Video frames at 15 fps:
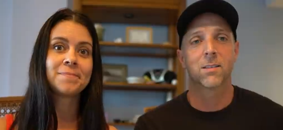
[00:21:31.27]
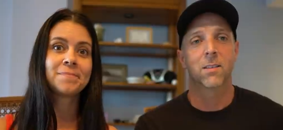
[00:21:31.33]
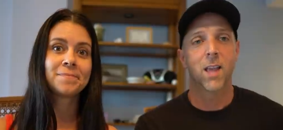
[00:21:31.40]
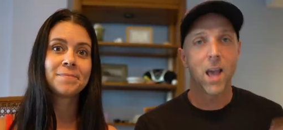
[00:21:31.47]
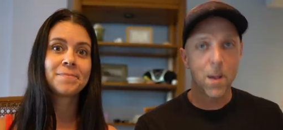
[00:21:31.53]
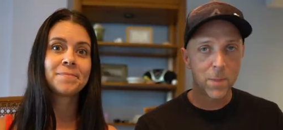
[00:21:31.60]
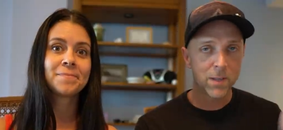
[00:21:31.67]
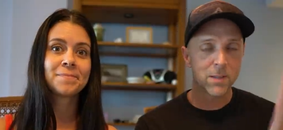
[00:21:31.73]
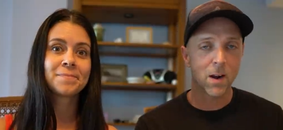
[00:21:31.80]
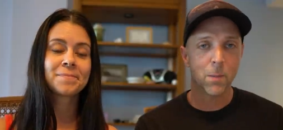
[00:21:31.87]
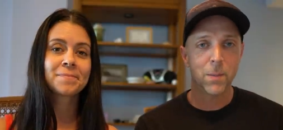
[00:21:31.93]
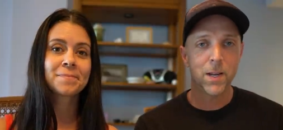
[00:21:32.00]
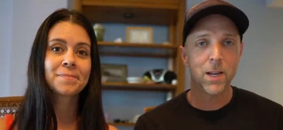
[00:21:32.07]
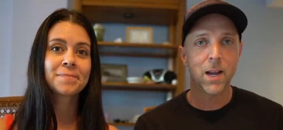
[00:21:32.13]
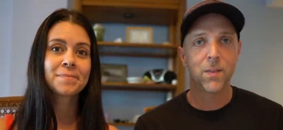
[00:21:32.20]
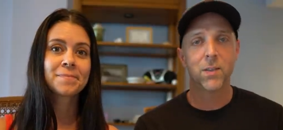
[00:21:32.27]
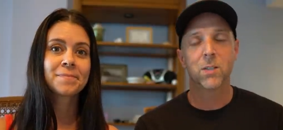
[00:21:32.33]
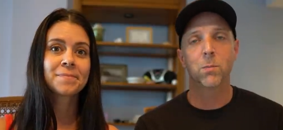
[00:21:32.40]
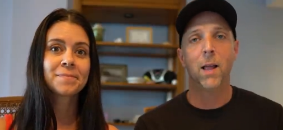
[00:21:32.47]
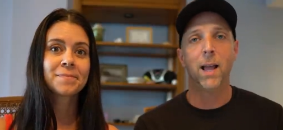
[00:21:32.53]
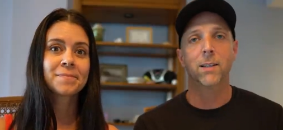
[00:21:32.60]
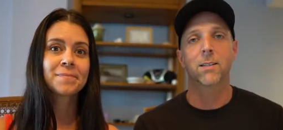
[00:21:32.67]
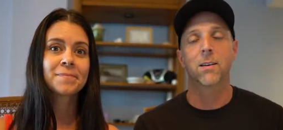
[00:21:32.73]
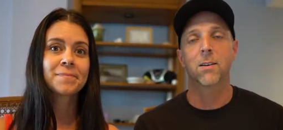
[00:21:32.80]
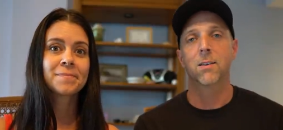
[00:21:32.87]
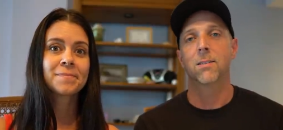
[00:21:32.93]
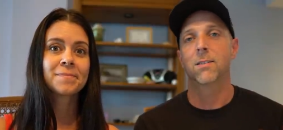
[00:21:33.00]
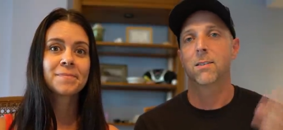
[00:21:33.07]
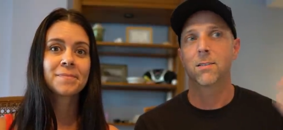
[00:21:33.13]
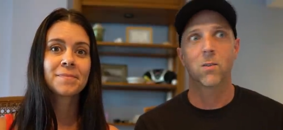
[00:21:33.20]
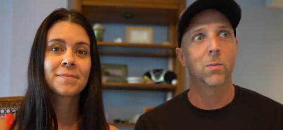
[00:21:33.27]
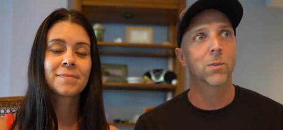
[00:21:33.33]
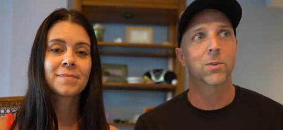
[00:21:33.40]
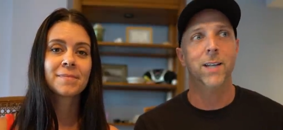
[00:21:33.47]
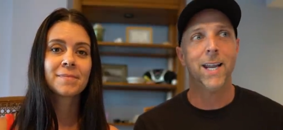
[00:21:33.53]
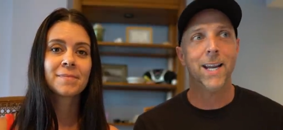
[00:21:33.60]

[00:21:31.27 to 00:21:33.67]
Speaker 1: the MSRP on these Black Series is almost